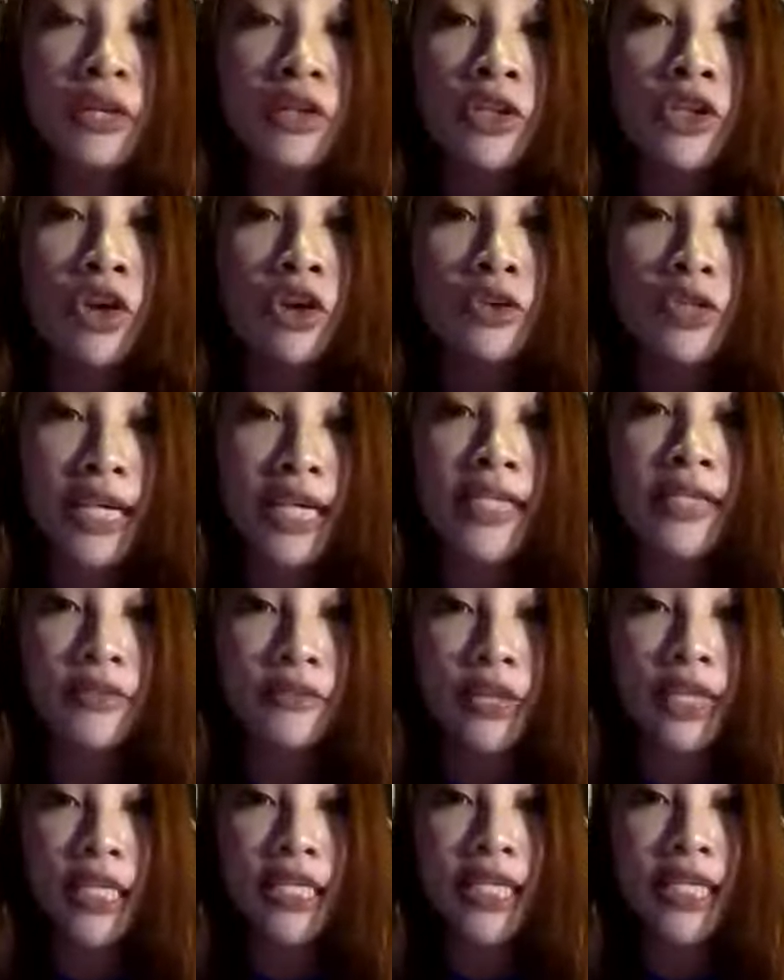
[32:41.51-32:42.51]
So just
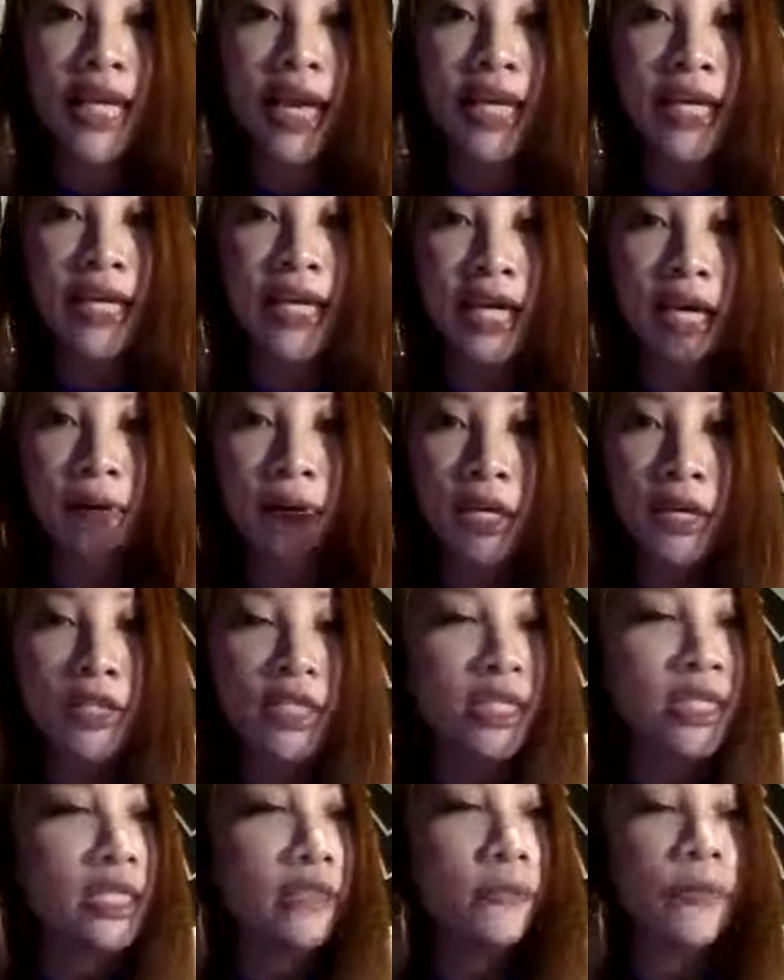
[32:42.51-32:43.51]
really just hang in there,
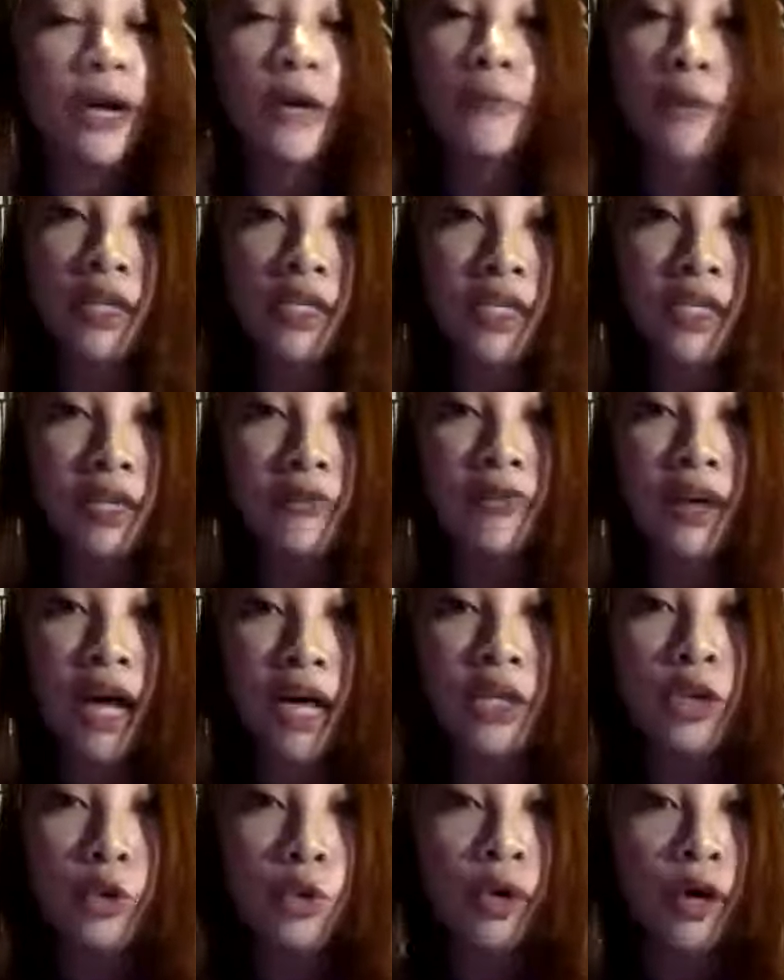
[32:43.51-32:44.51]
because it's a very positive
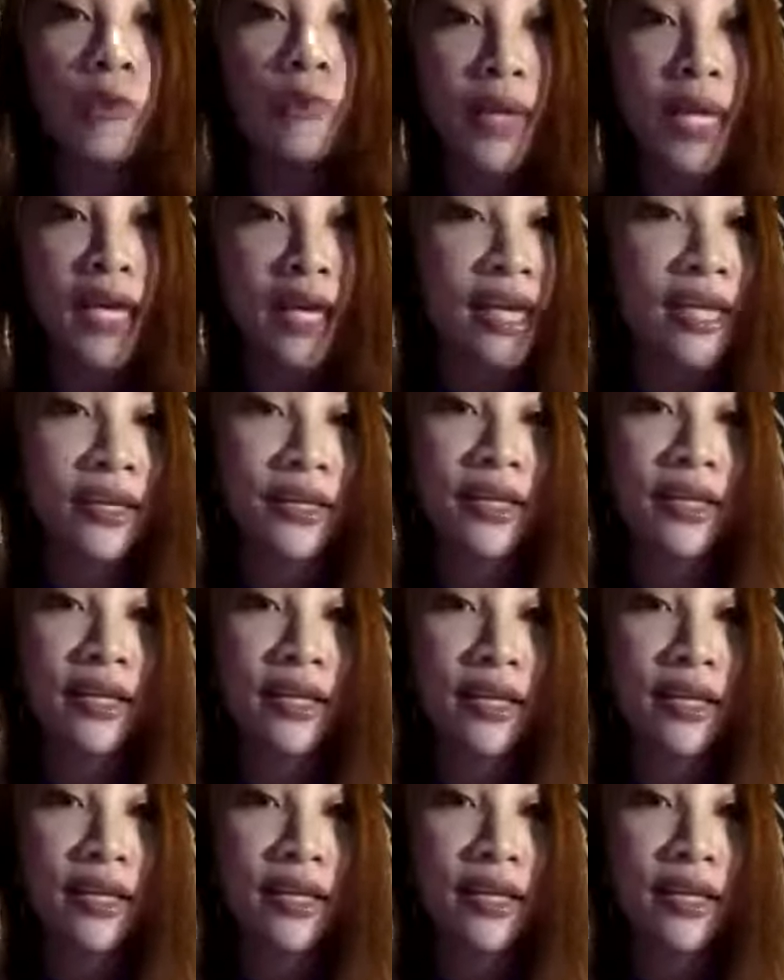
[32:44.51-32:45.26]
card. You will make it.